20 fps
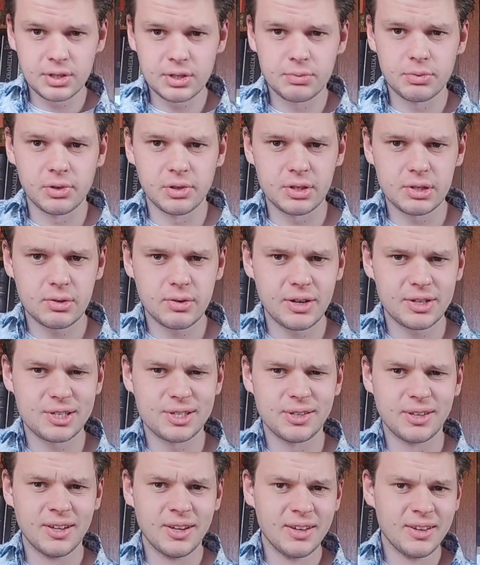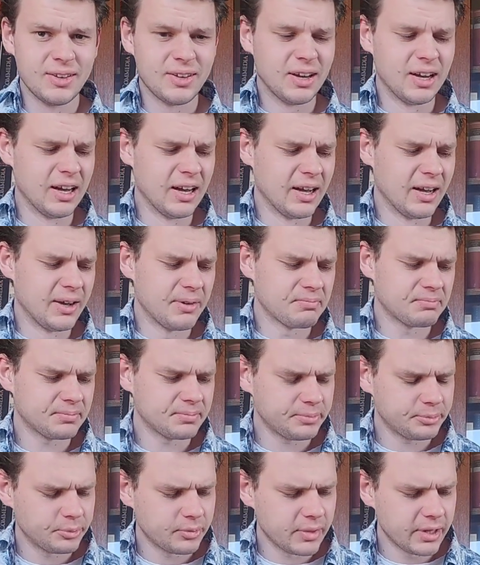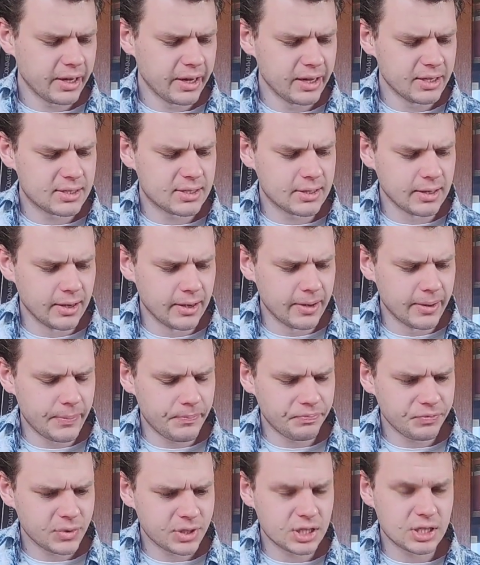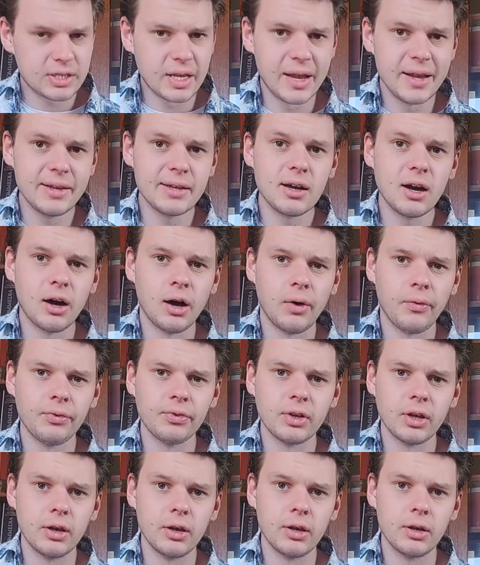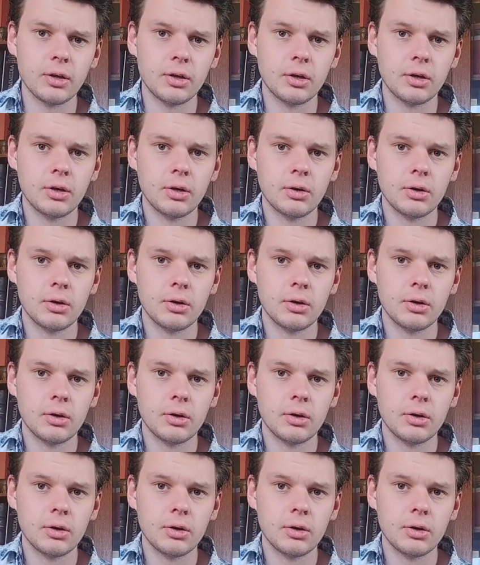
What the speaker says: is really scratchy. It's the staying on the